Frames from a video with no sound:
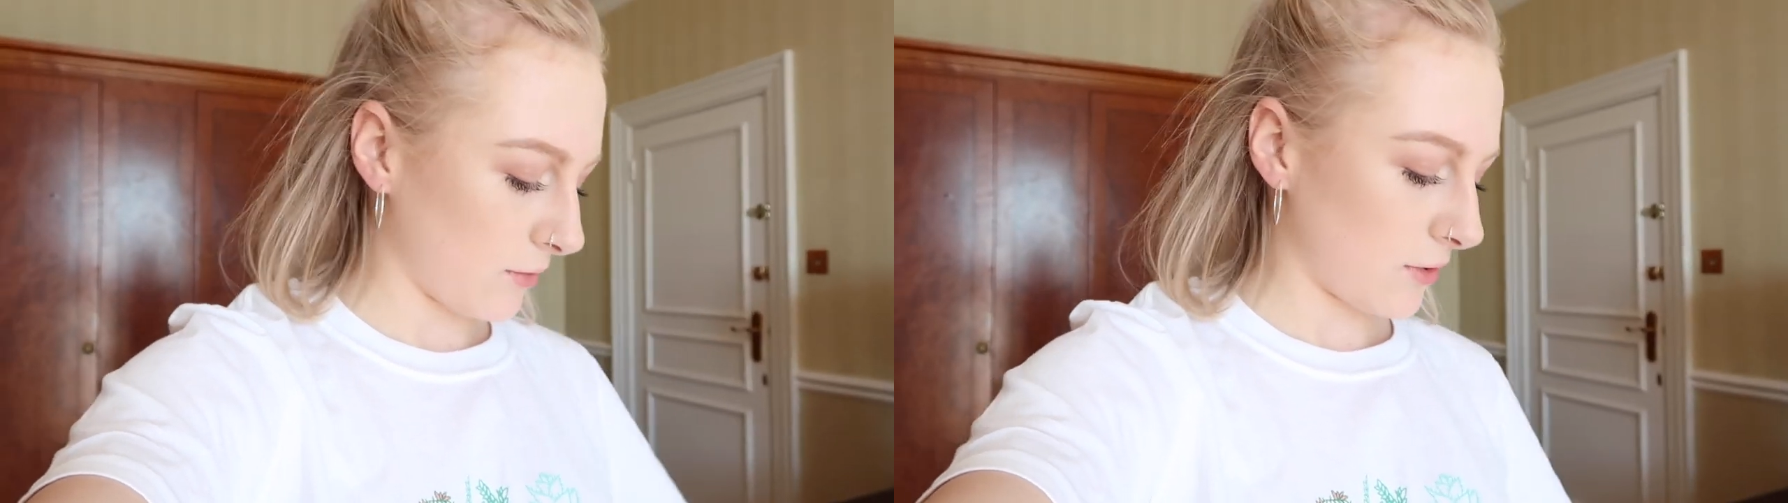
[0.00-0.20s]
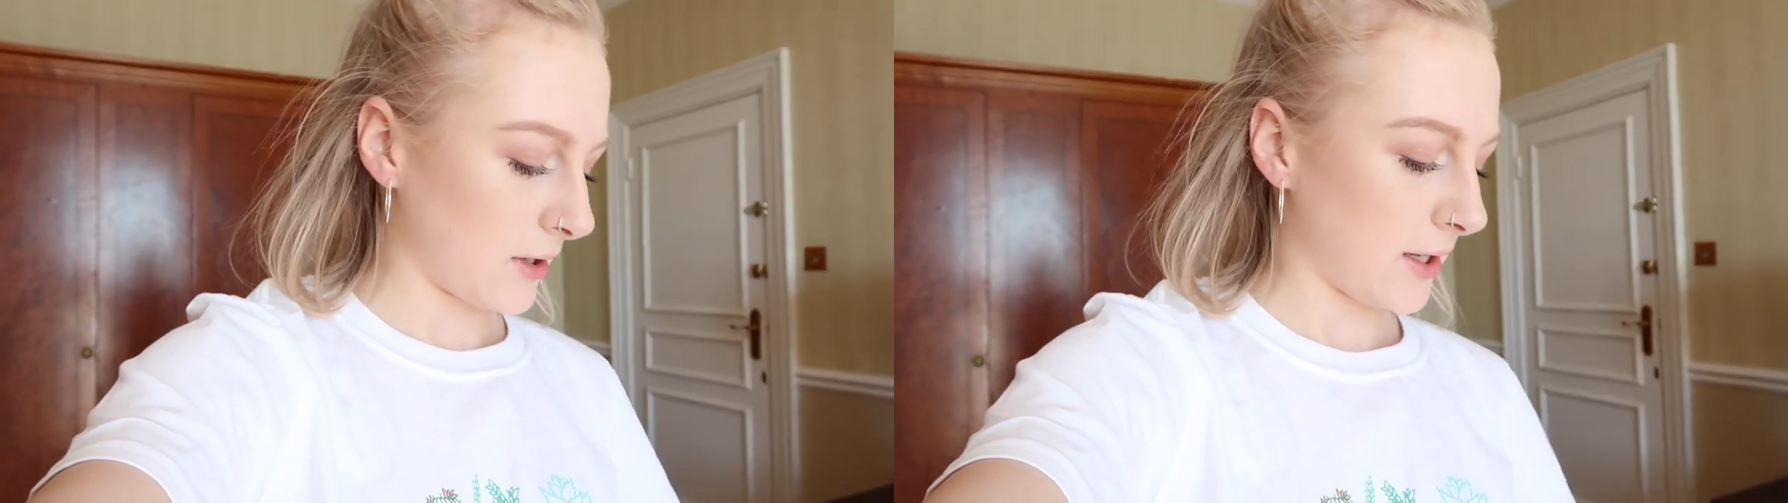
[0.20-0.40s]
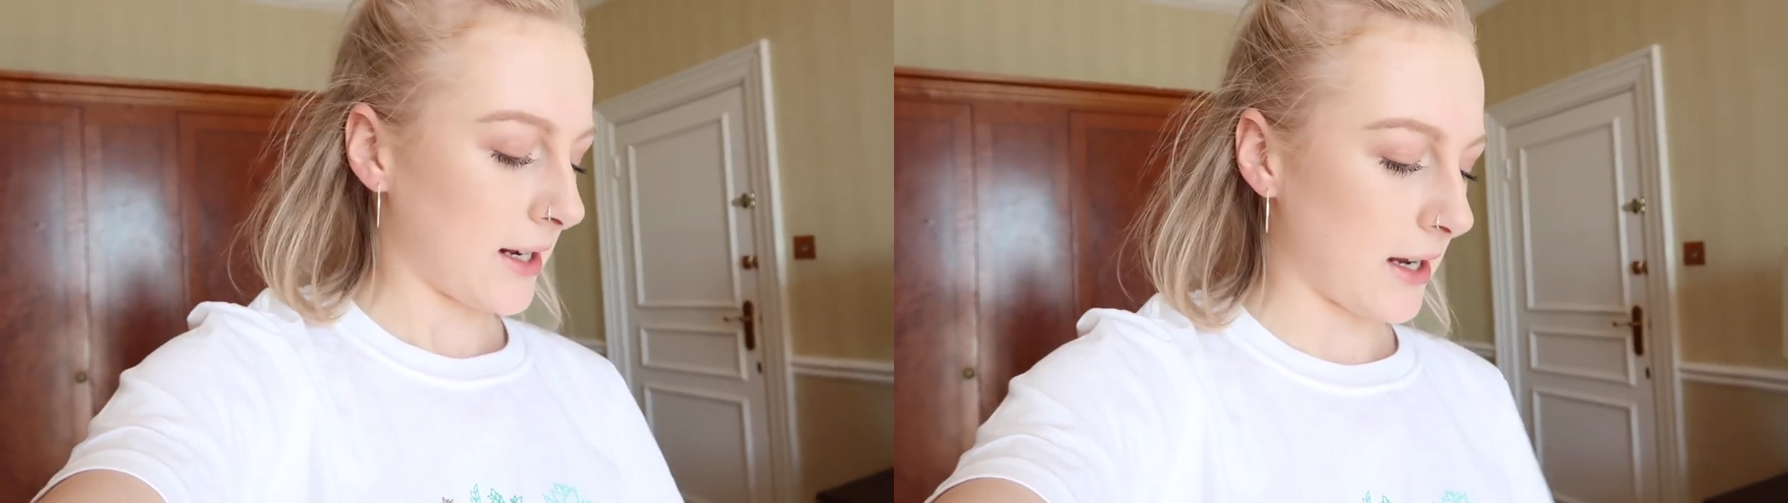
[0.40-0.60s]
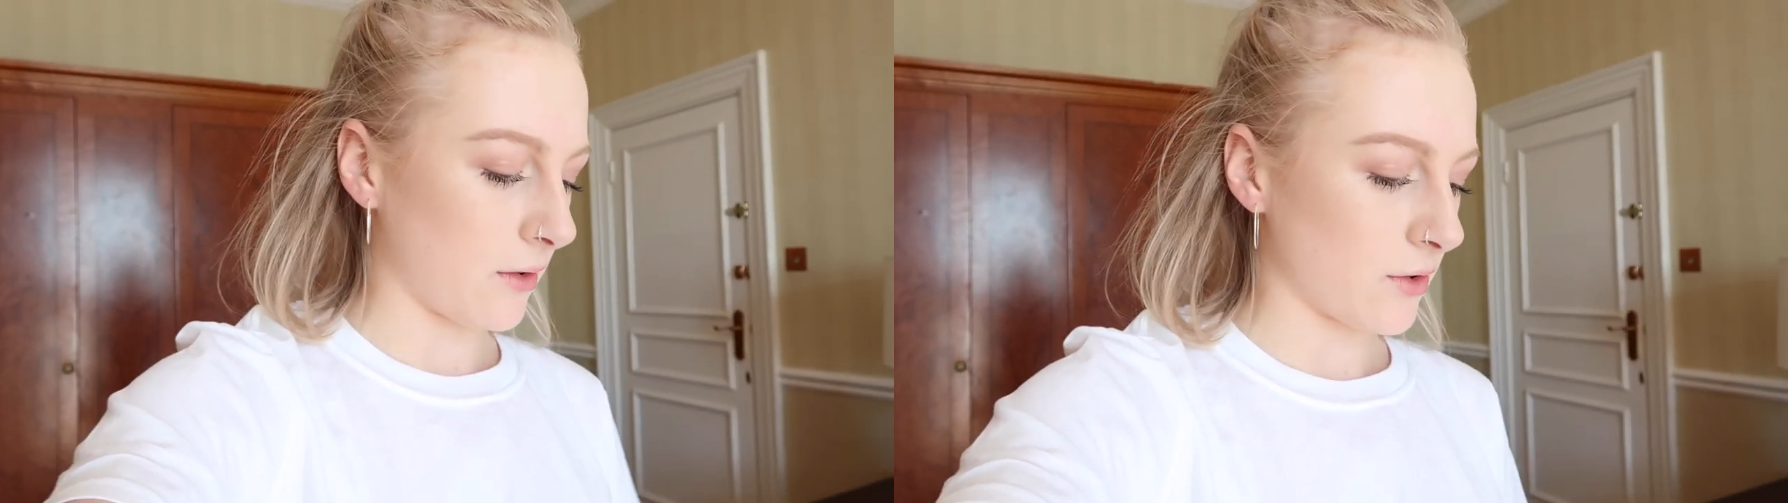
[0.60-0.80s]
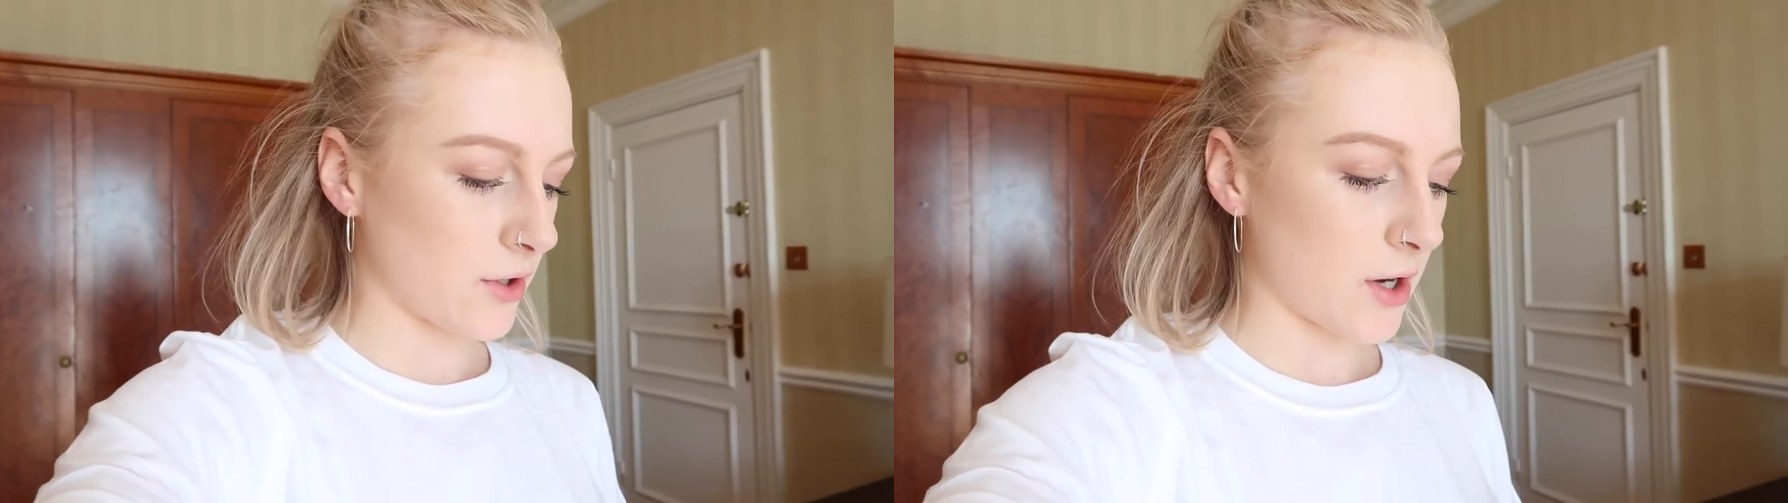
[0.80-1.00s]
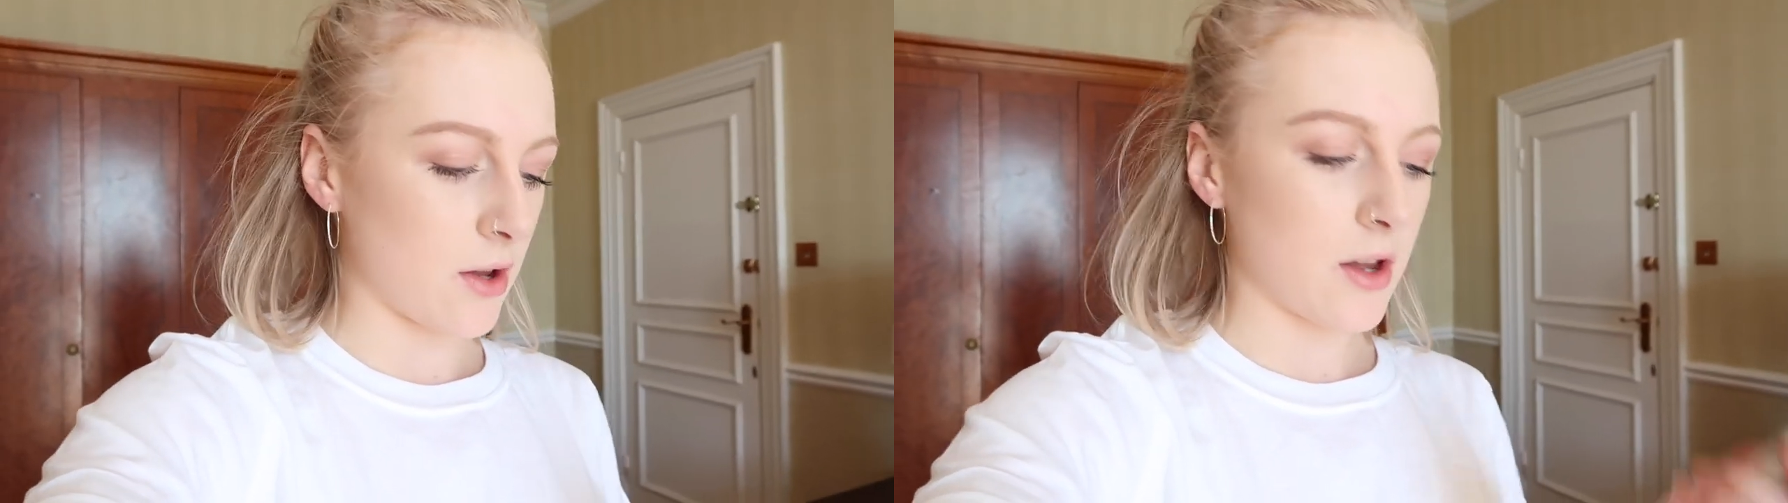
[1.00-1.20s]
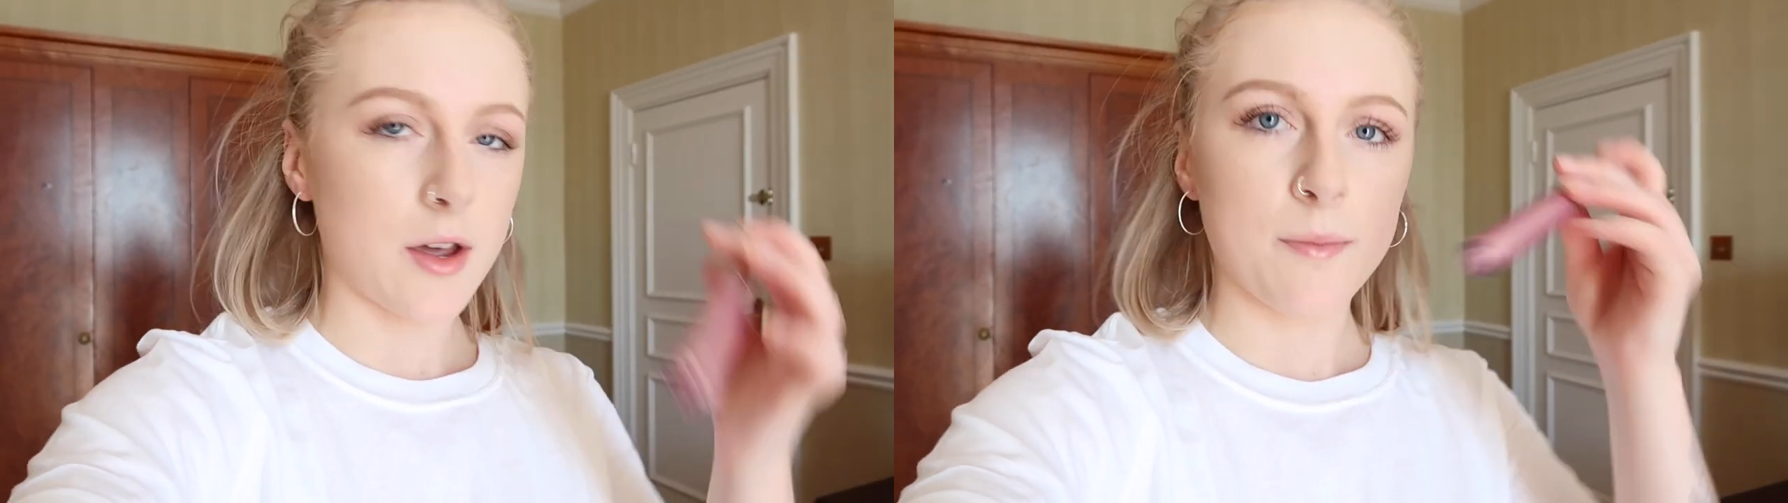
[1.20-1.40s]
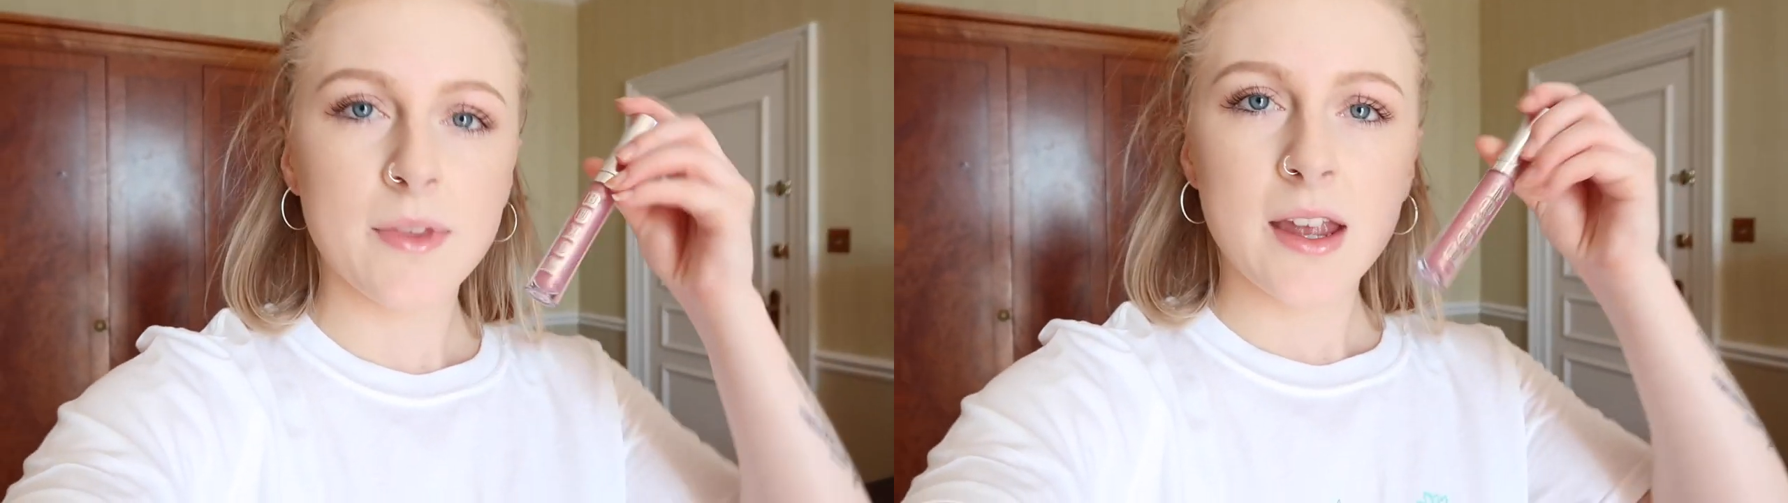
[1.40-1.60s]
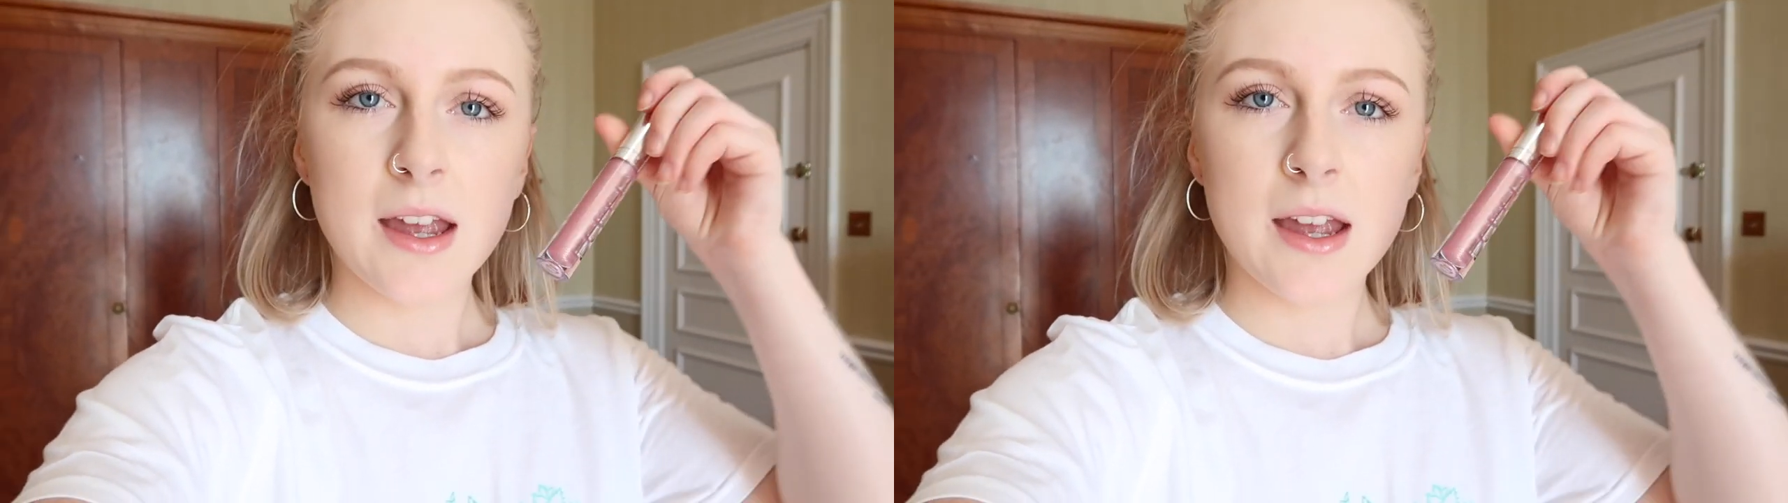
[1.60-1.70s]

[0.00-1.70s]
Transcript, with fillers: I'm just trying to get it out to show you.